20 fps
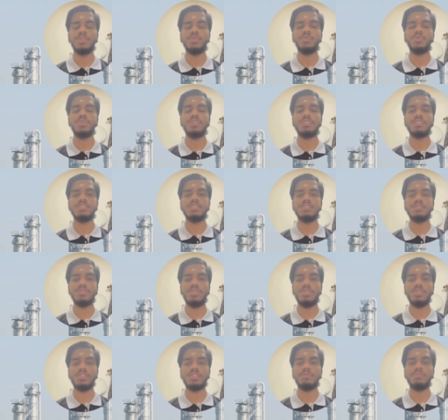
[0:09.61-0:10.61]
which is
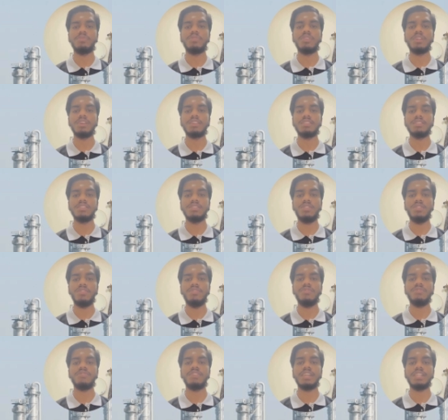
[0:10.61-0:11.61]
on the production of
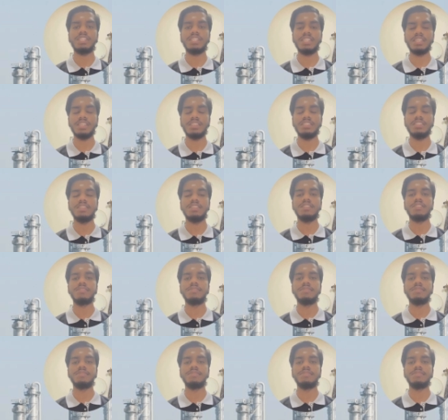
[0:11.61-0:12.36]
nitric acid.